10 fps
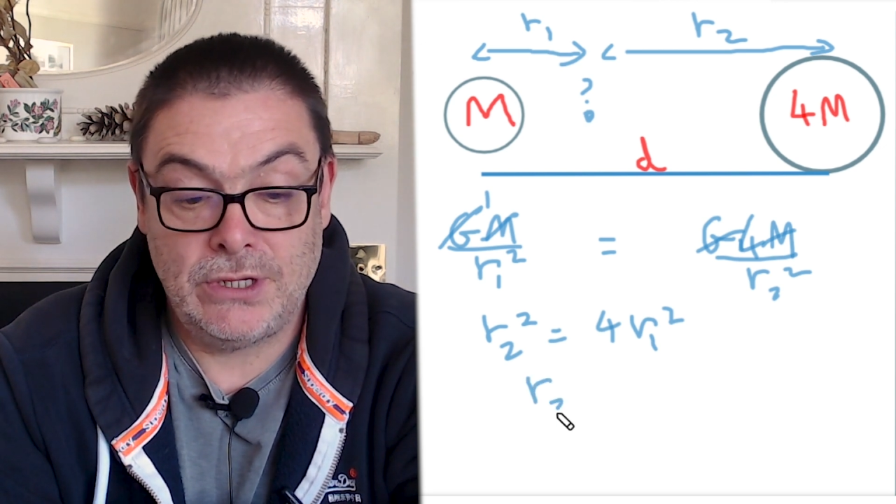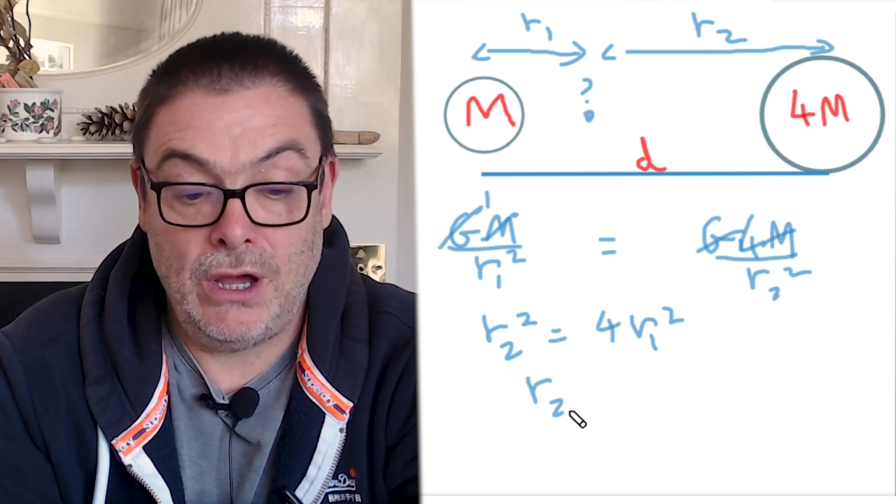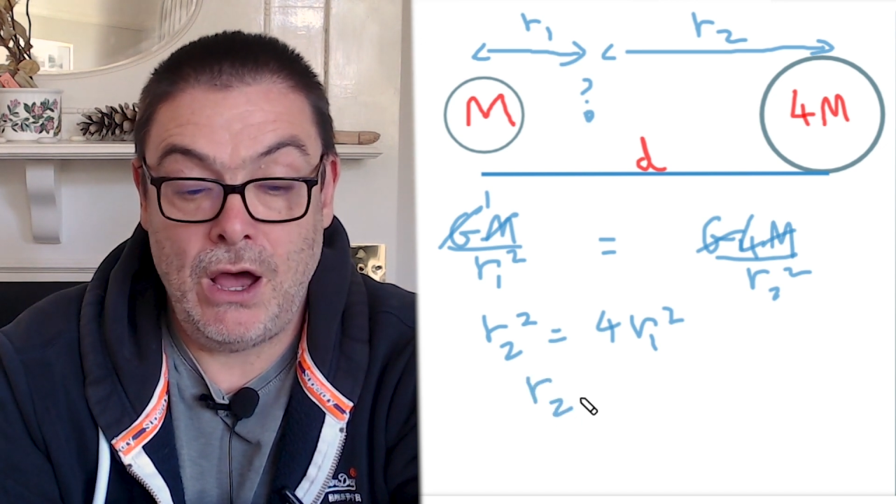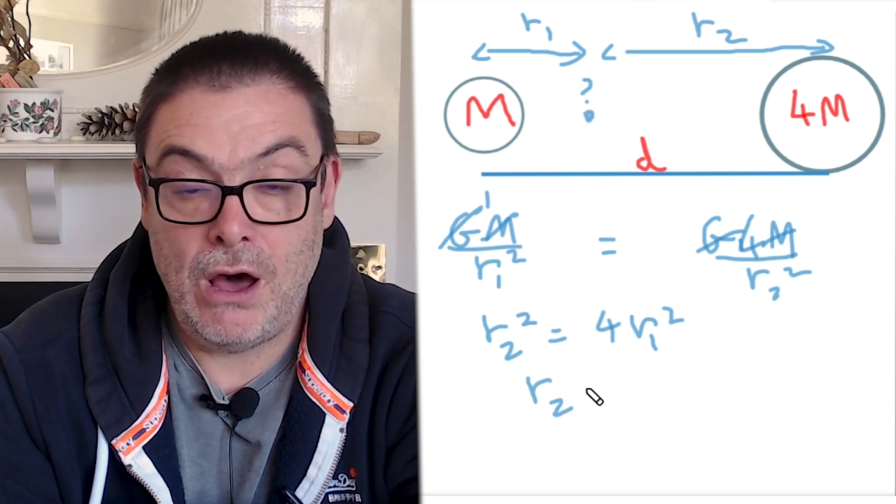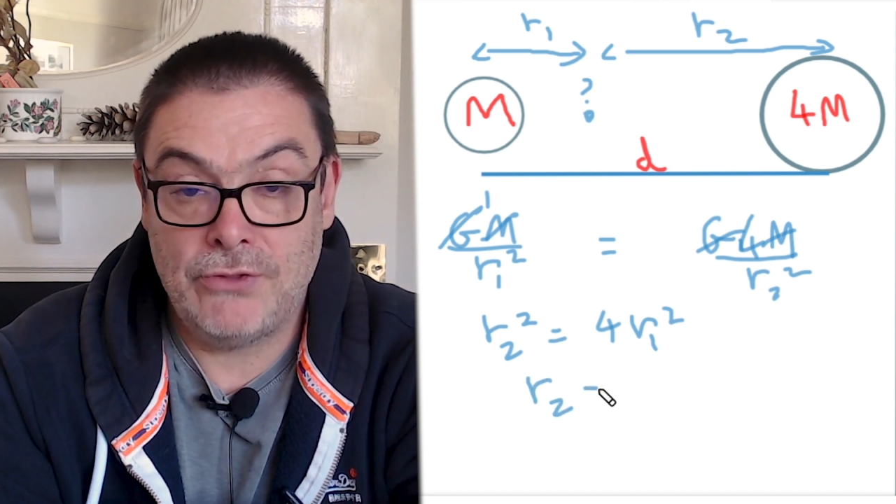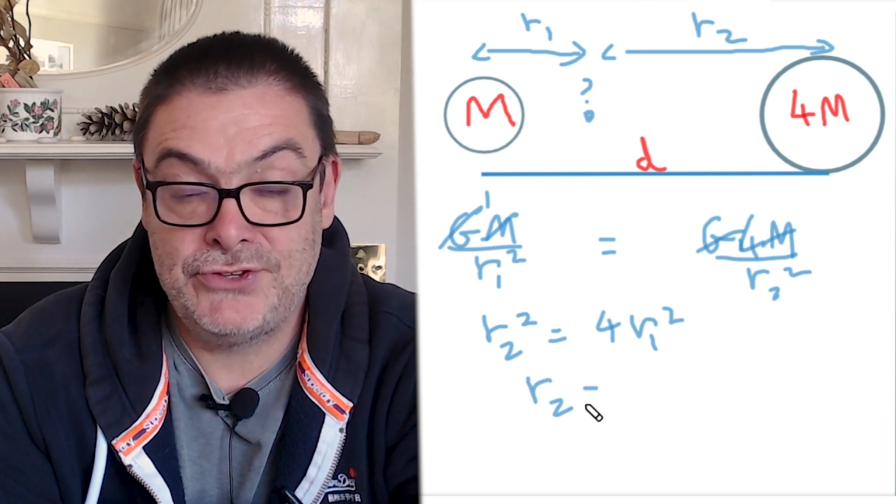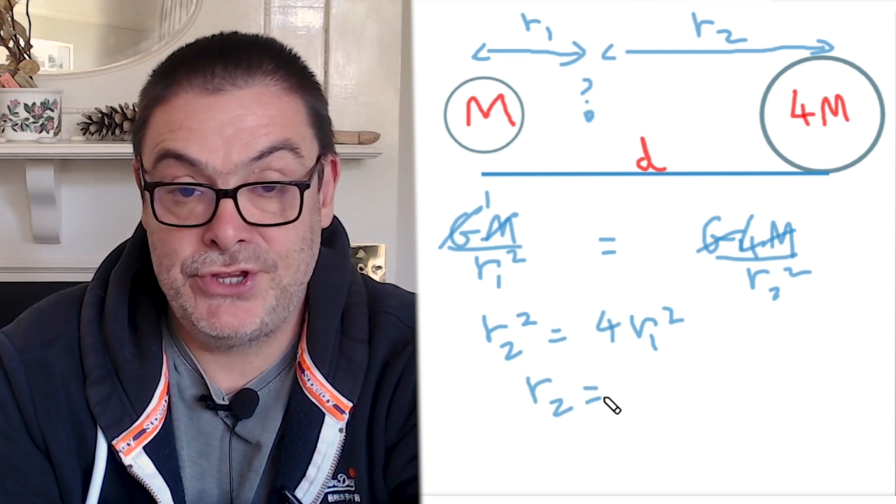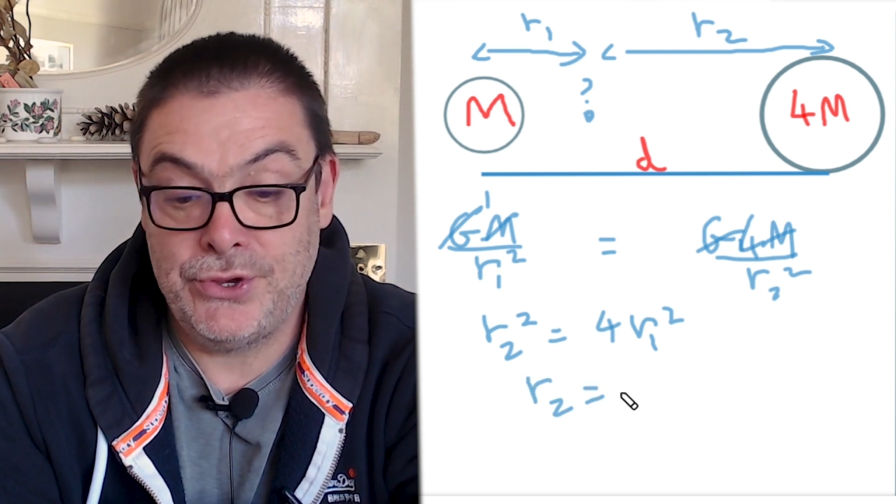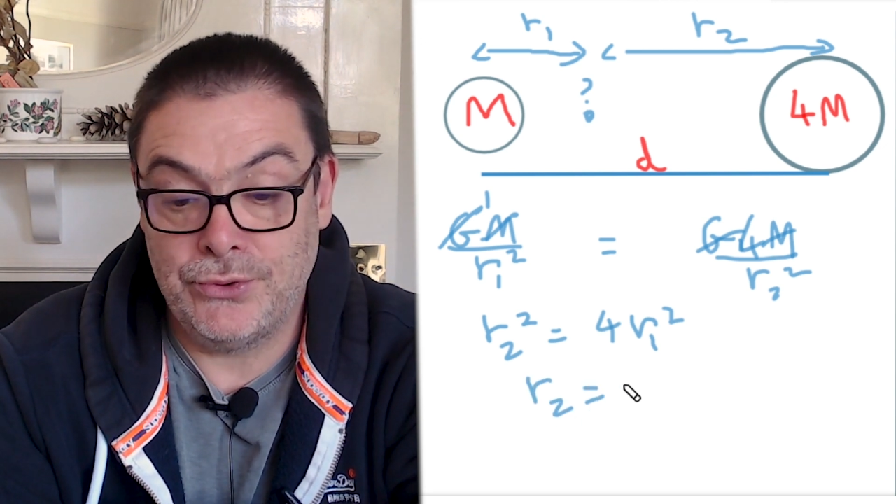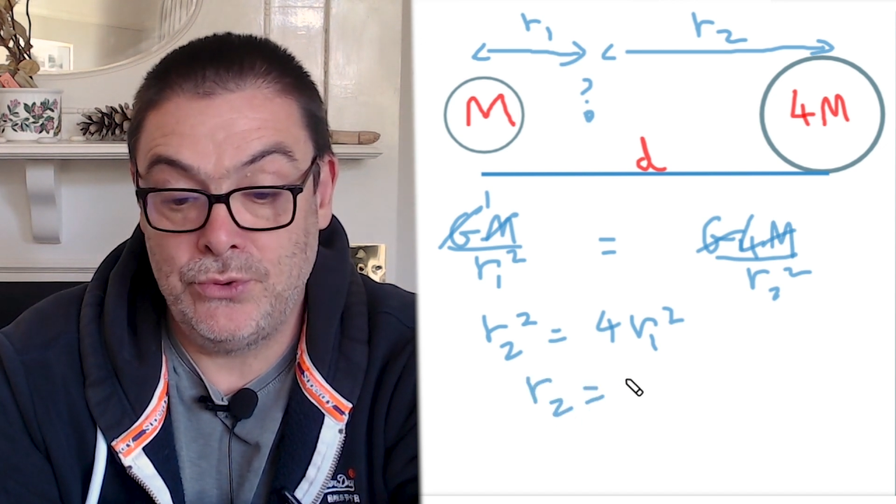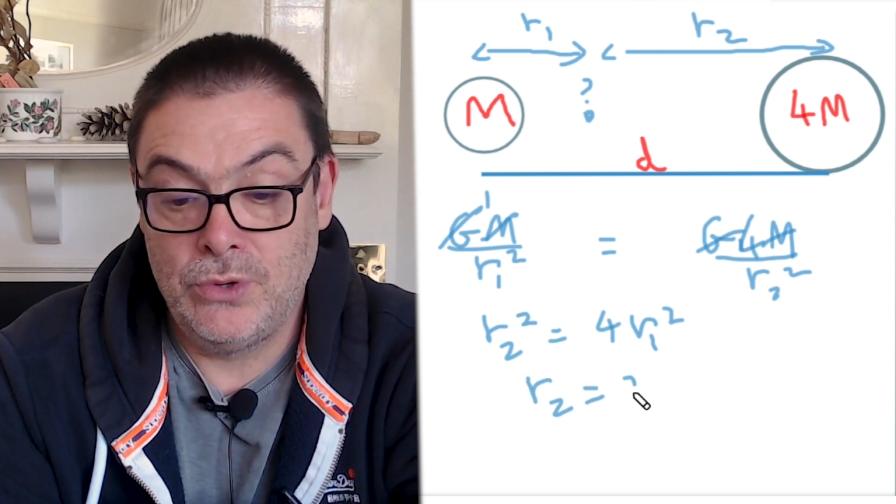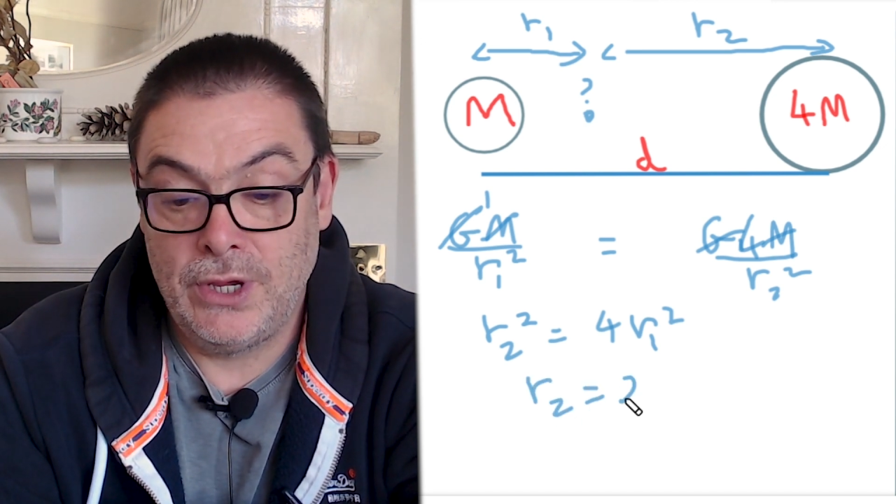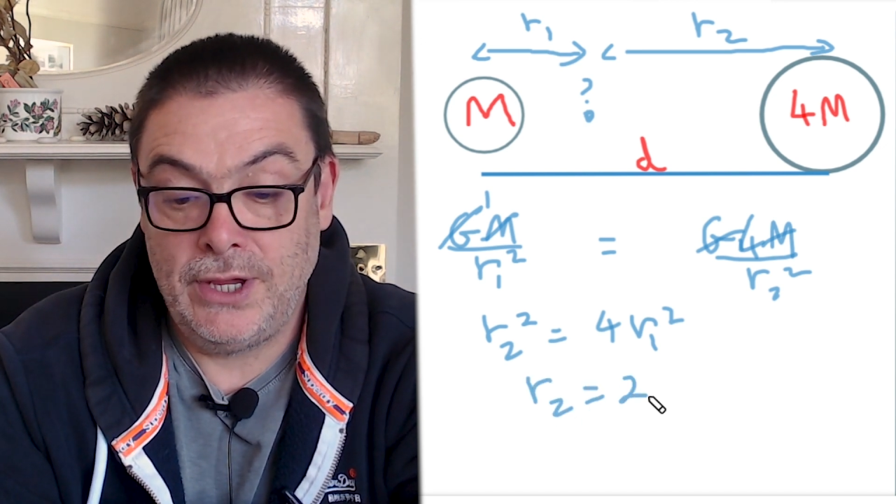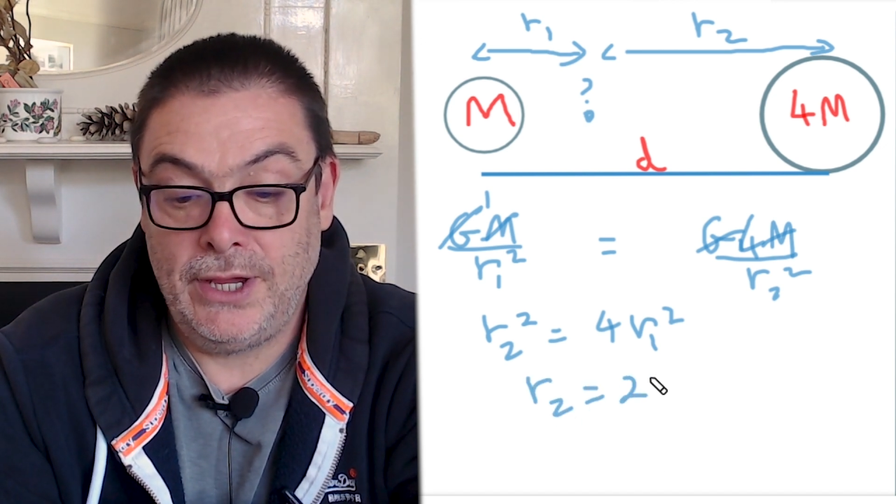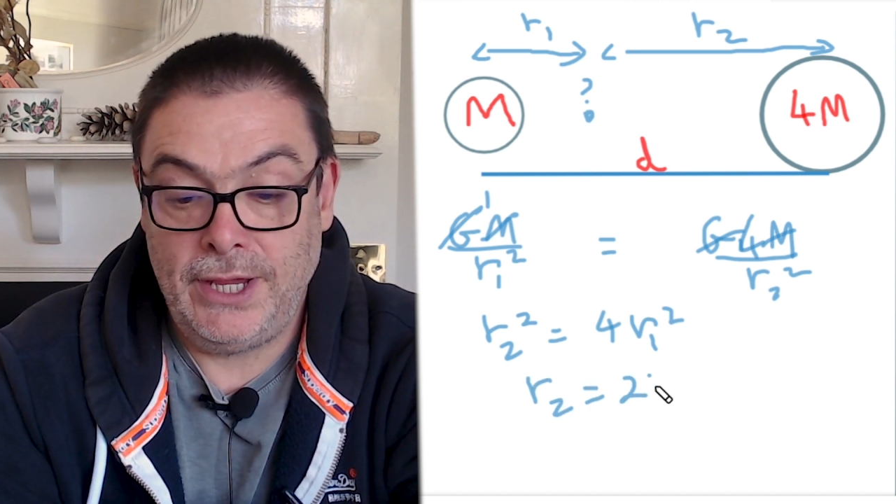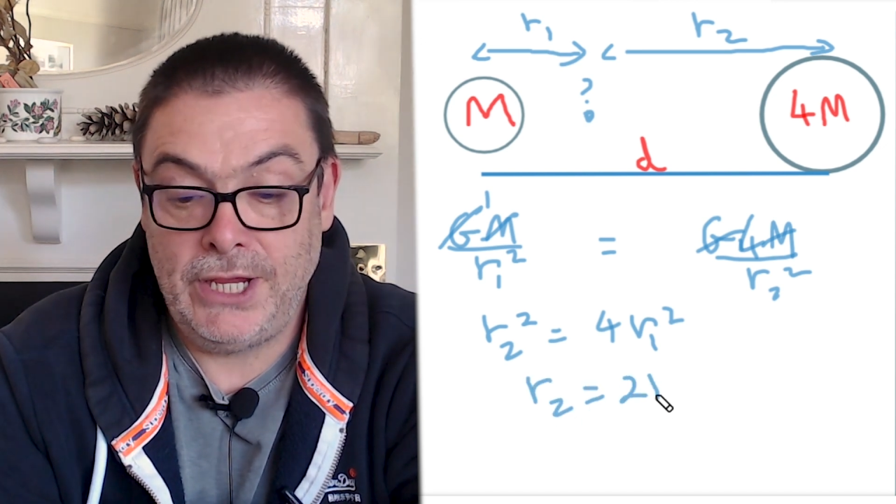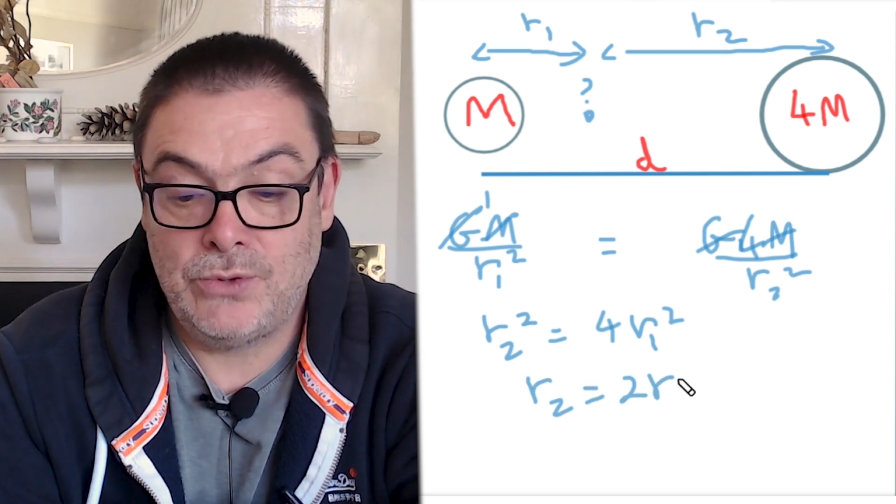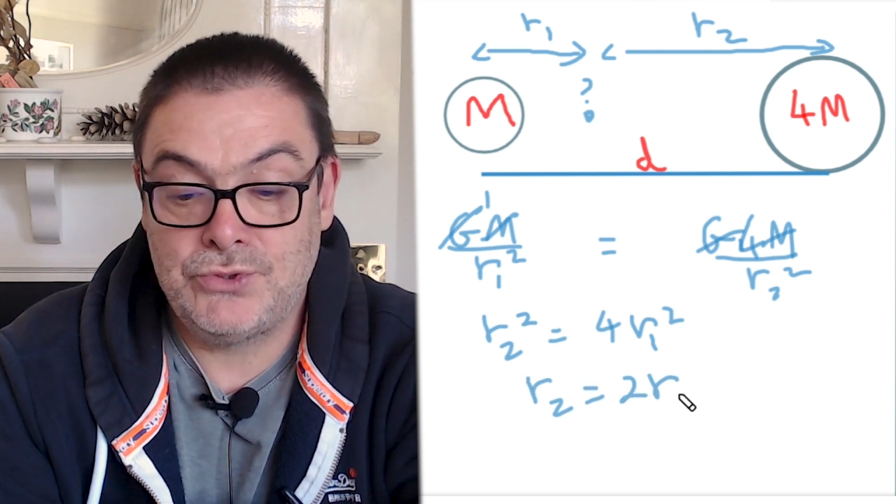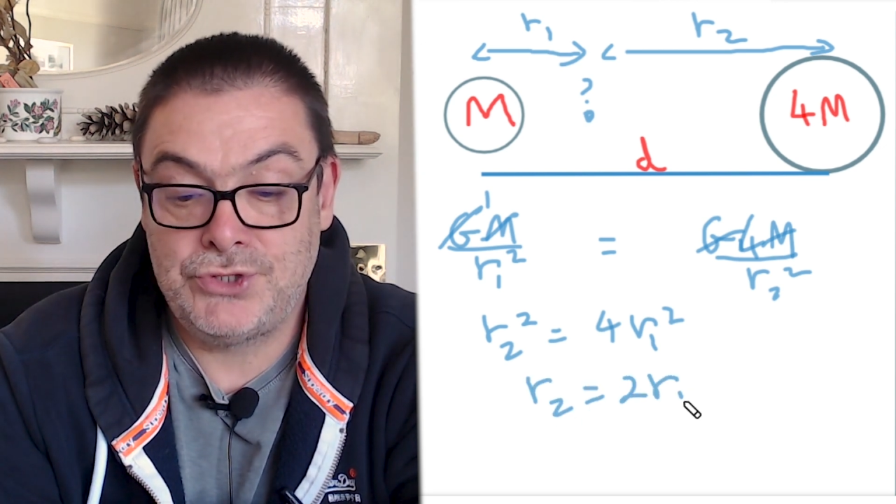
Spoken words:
R2 equals